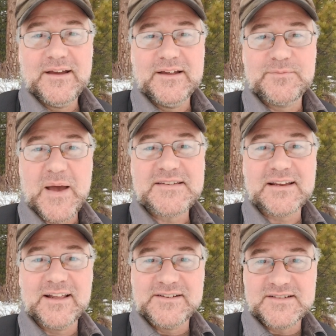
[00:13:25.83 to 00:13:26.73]
It's
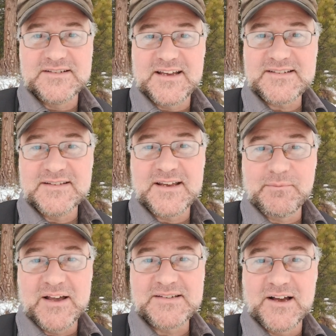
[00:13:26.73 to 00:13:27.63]
basically just
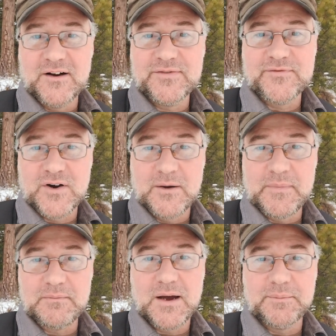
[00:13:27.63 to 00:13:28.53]
distancing myself
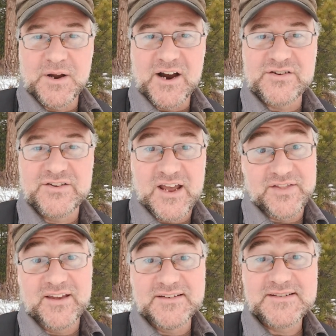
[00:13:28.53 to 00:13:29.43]
from obnoxious
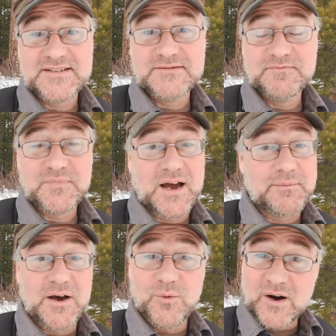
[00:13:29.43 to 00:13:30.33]
atheists.
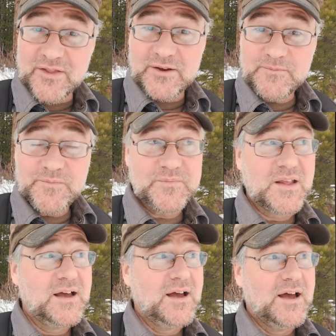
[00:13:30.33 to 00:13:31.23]
I'm not one of them.
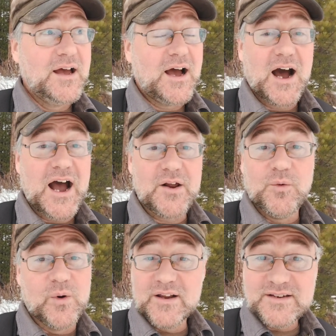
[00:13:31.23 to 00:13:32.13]
I
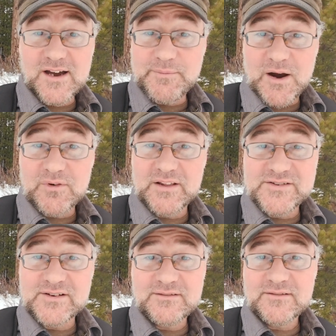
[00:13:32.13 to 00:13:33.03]
don't want to talk about
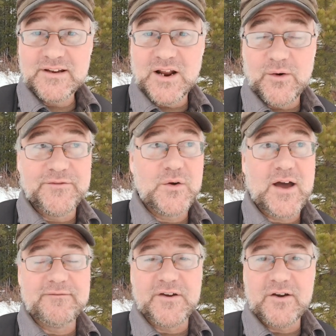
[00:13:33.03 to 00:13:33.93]
religion. You know, if you
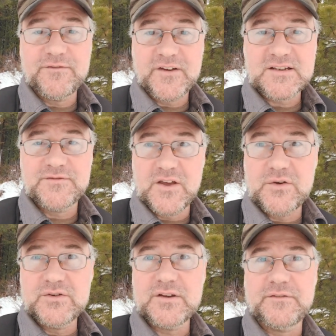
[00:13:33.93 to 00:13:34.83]
have very fixed
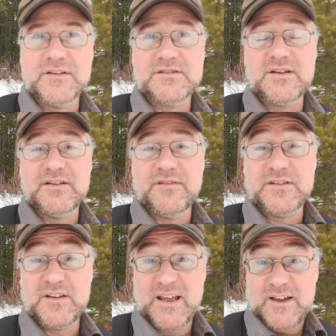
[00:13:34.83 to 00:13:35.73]
views, if it's, if
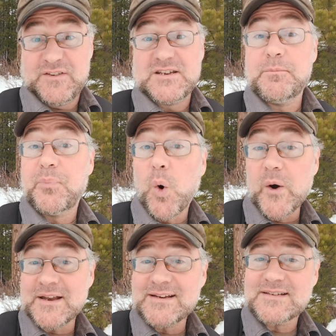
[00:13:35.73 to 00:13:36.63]
it's, if it's
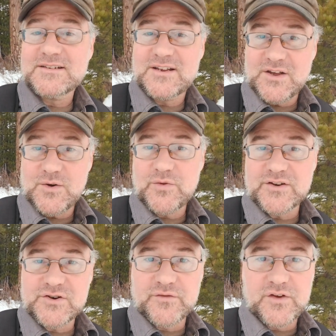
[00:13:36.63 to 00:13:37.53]
important to you
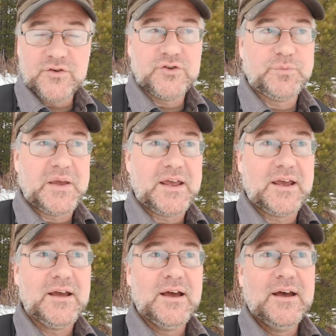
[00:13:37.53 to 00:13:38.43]
that your views
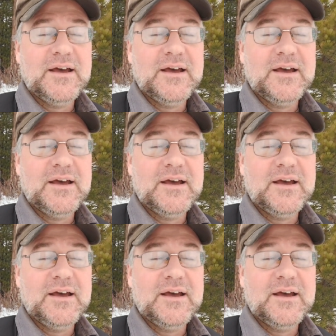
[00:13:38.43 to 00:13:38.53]
be